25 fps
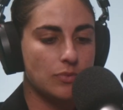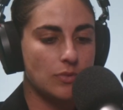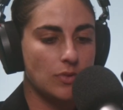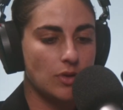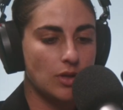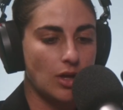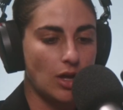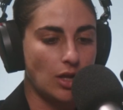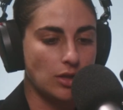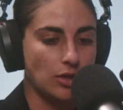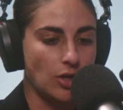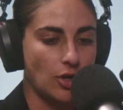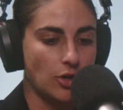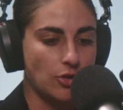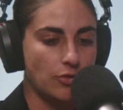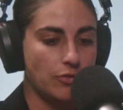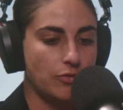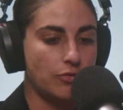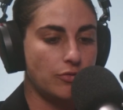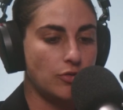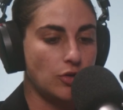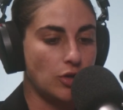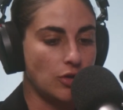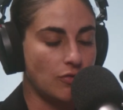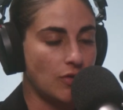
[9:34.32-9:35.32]
A lot
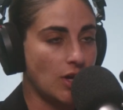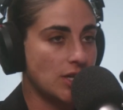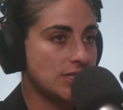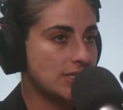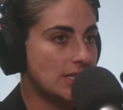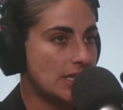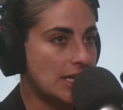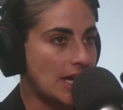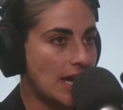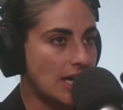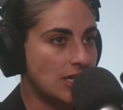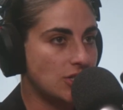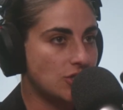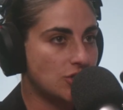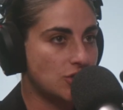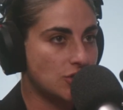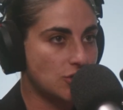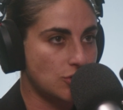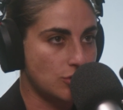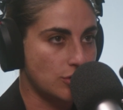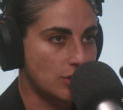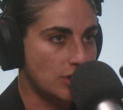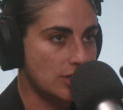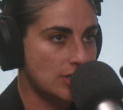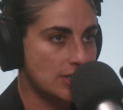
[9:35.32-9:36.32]
of university-age
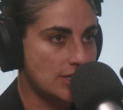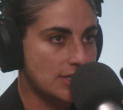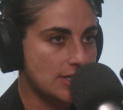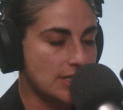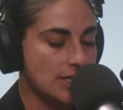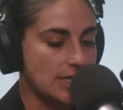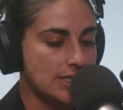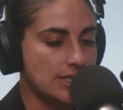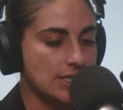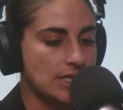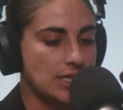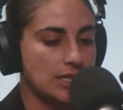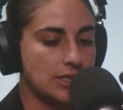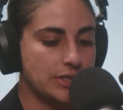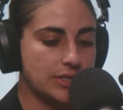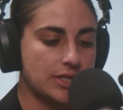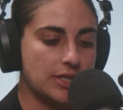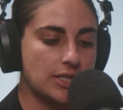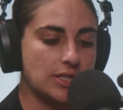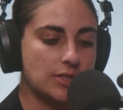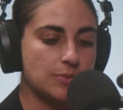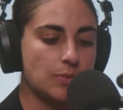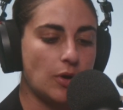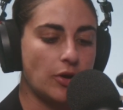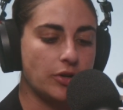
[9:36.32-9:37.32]
students listening
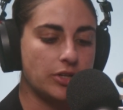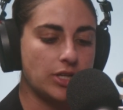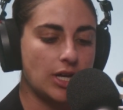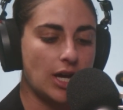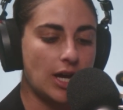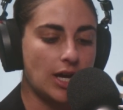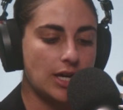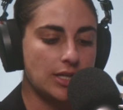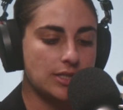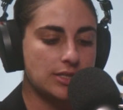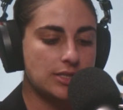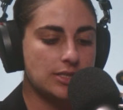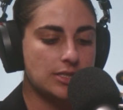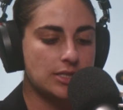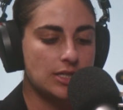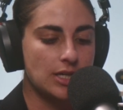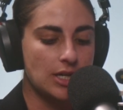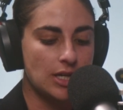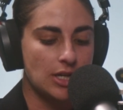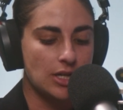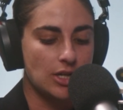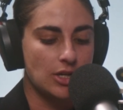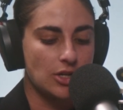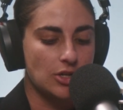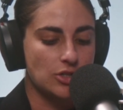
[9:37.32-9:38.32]
to this podcast.
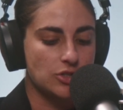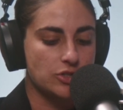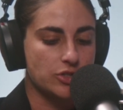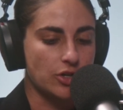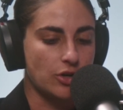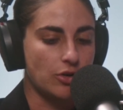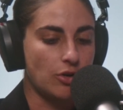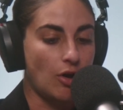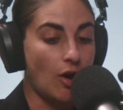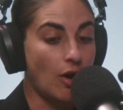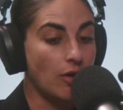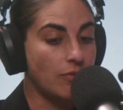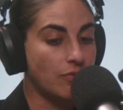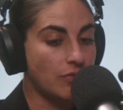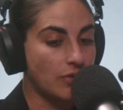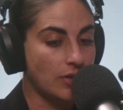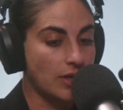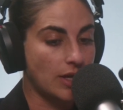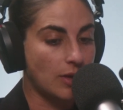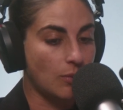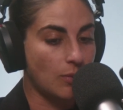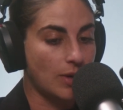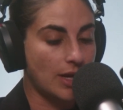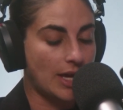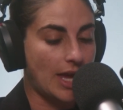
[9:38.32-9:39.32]
So
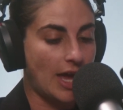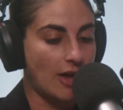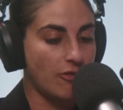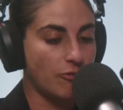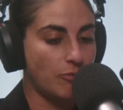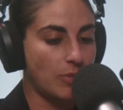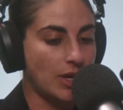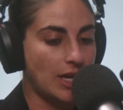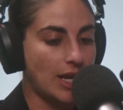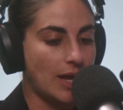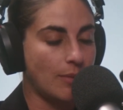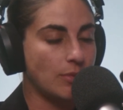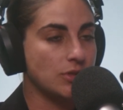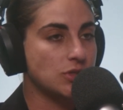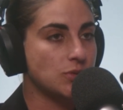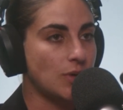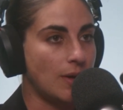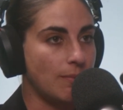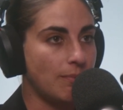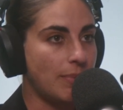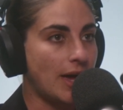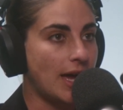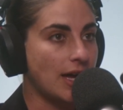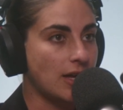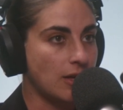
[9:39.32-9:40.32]
hopefully we have been able
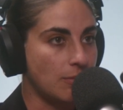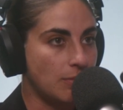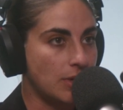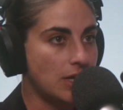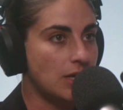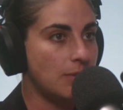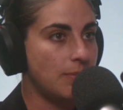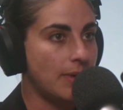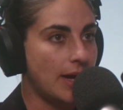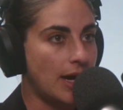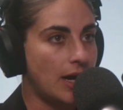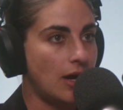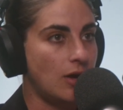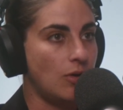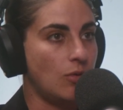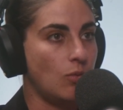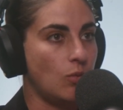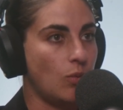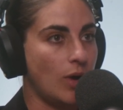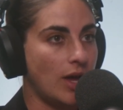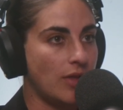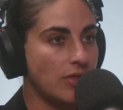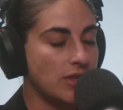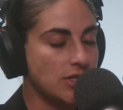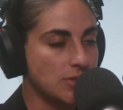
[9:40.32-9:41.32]
to unpack a bit about
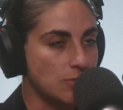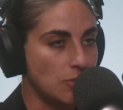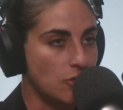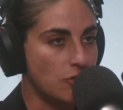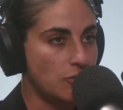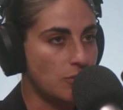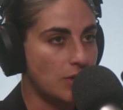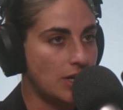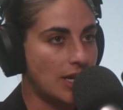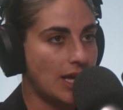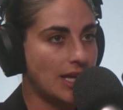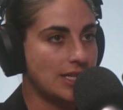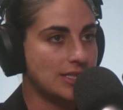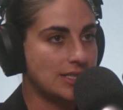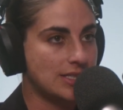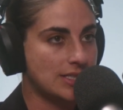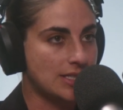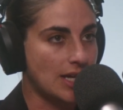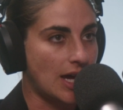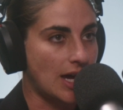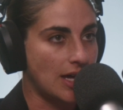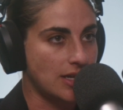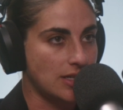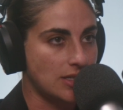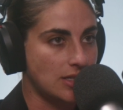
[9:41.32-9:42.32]
where this movement has
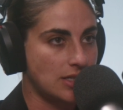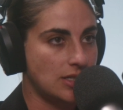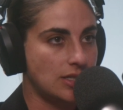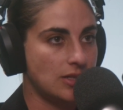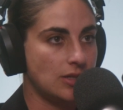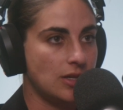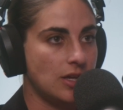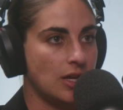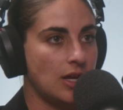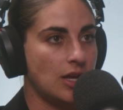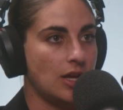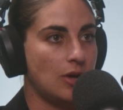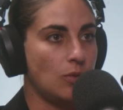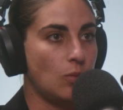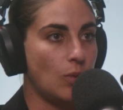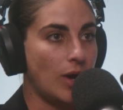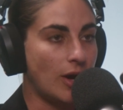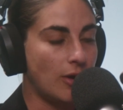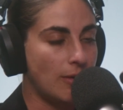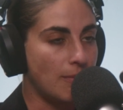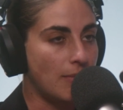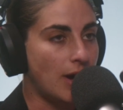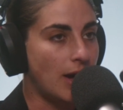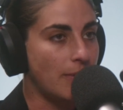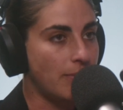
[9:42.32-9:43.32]
started,
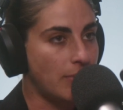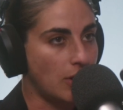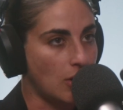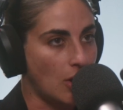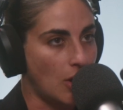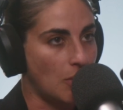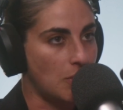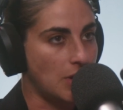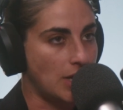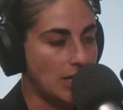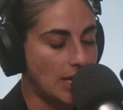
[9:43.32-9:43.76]
where it might be going